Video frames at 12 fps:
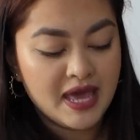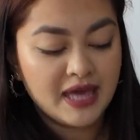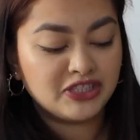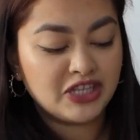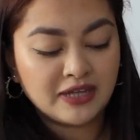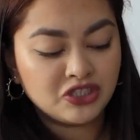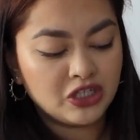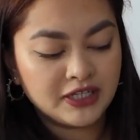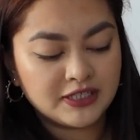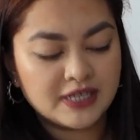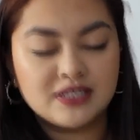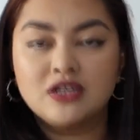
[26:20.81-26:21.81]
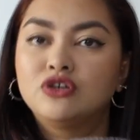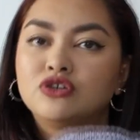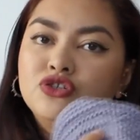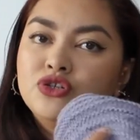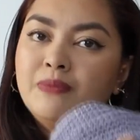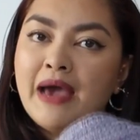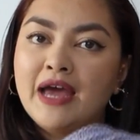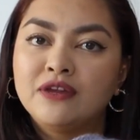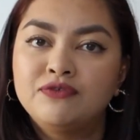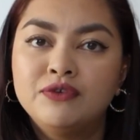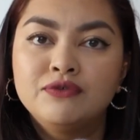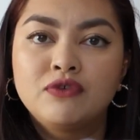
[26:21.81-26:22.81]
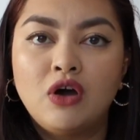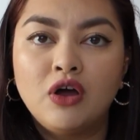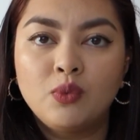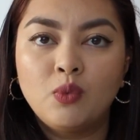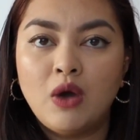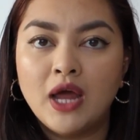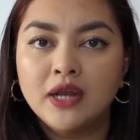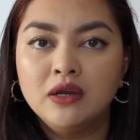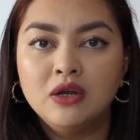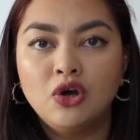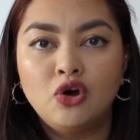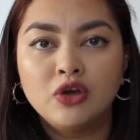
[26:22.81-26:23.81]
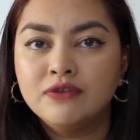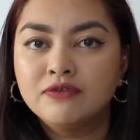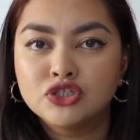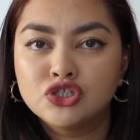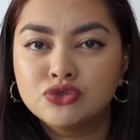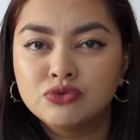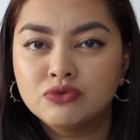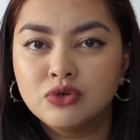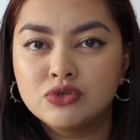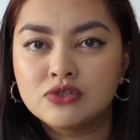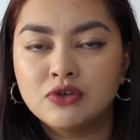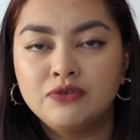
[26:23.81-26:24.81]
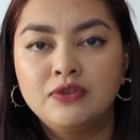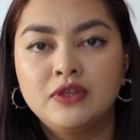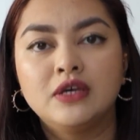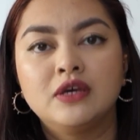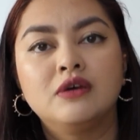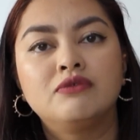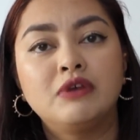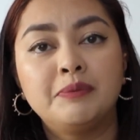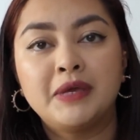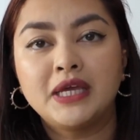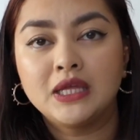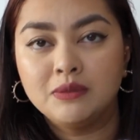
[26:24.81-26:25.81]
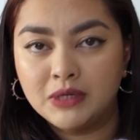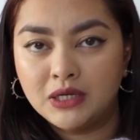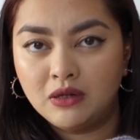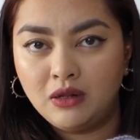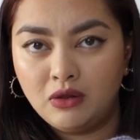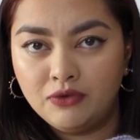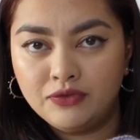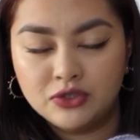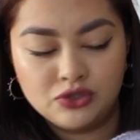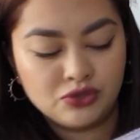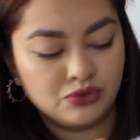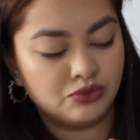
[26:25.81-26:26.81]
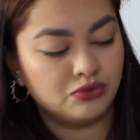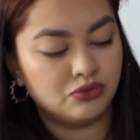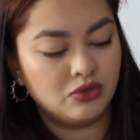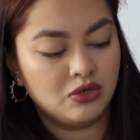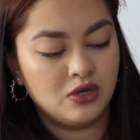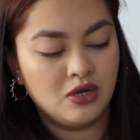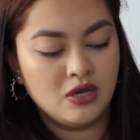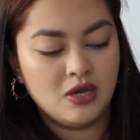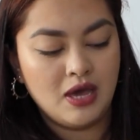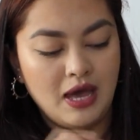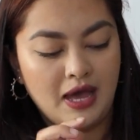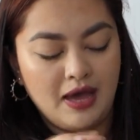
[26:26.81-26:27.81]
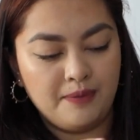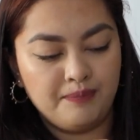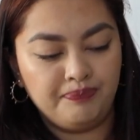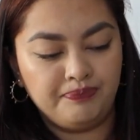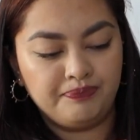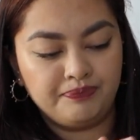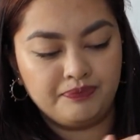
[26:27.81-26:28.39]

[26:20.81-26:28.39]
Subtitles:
It actually doesn't look too bad if you've got one or even two rows of the ribbing in the middle of the two purl